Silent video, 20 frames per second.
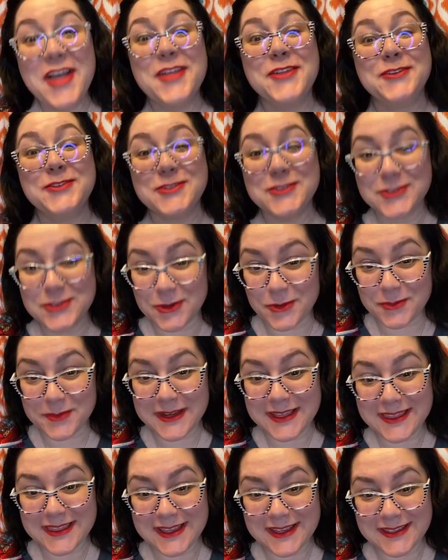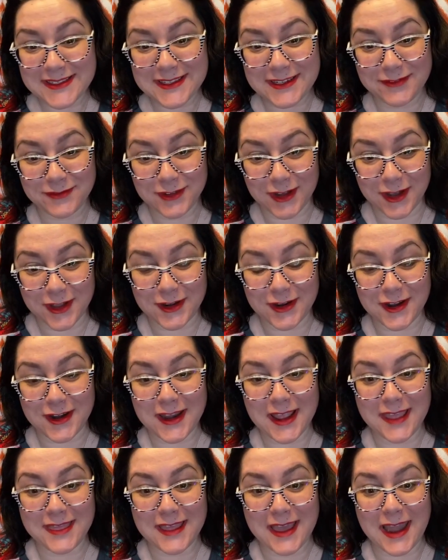There's so many things that have gone on
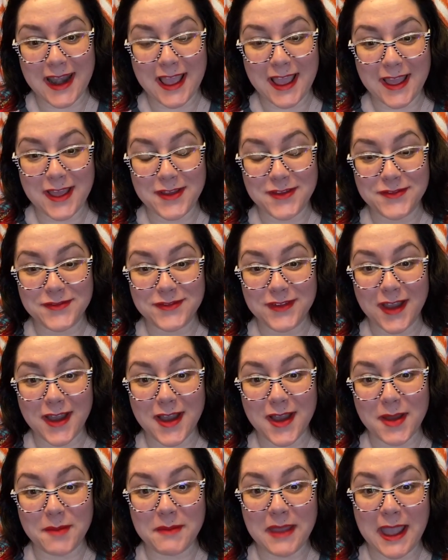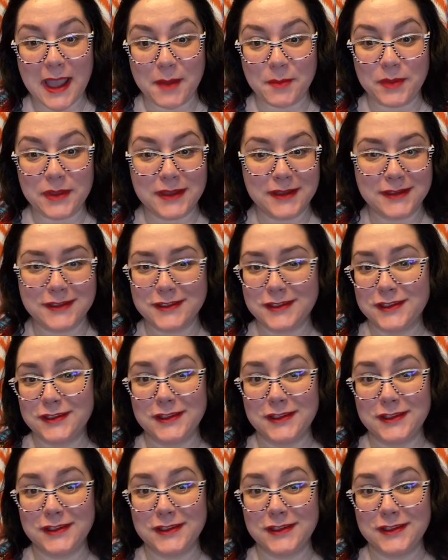and that have happened,